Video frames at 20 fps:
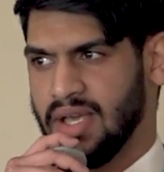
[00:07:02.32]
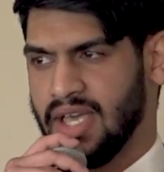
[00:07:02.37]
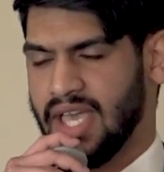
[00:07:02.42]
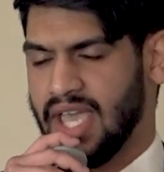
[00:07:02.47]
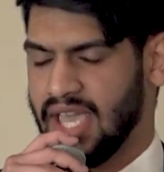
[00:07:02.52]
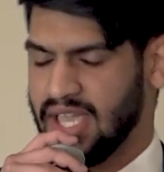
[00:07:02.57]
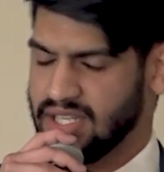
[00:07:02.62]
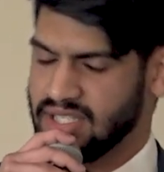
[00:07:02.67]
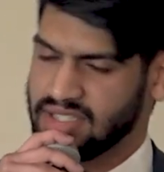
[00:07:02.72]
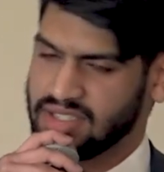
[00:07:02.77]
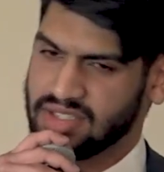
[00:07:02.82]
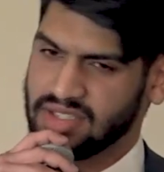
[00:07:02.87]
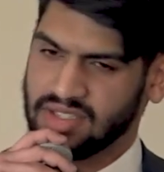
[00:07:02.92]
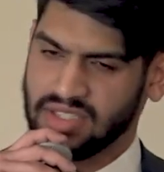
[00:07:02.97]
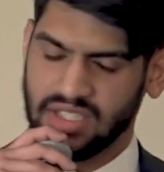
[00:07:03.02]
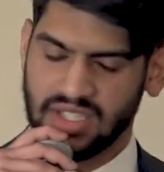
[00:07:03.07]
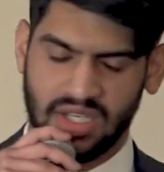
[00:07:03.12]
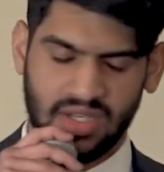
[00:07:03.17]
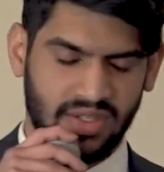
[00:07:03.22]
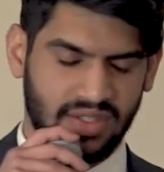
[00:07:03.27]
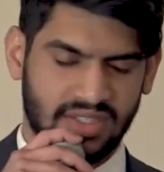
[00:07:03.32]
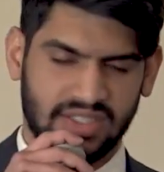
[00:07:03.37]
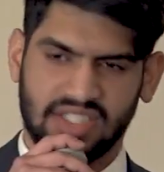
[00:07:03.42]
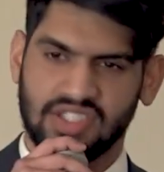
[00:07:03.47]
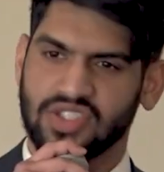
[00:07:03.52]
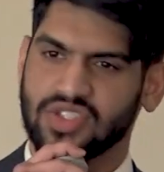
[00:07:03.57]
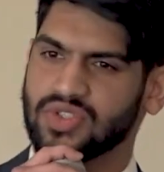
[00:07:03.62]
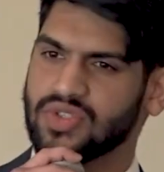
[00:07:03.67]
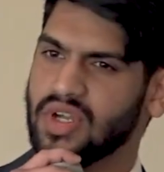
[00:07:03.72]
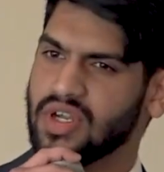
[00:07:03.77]
And,
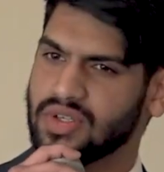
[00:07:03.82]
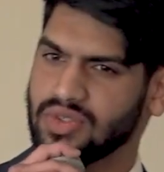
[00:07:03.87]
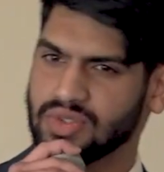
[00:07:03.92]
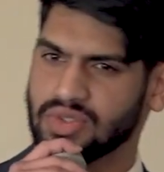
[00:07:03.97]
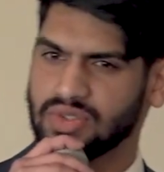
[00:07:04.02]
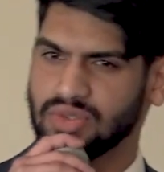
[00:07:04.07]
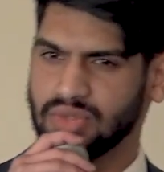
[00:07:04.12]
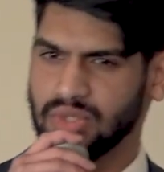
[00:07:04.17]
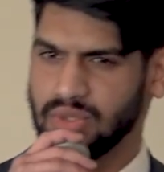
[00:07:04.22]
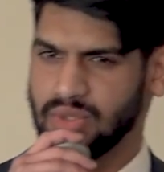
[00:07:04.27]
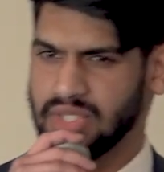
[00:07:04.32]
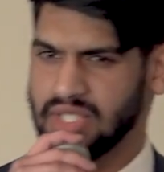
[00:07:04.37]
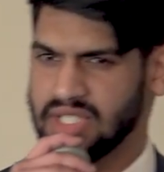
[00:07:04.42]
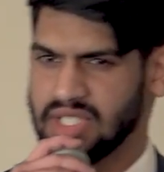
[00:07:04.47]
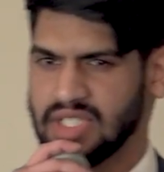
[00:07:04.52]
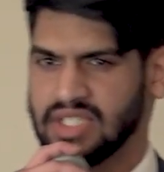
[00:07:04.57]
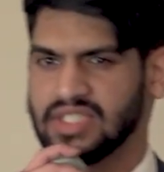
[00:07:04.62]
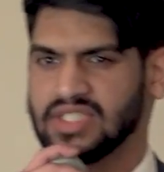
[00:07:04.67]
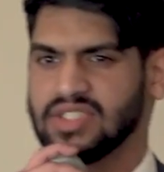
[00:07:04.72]
struggled through it,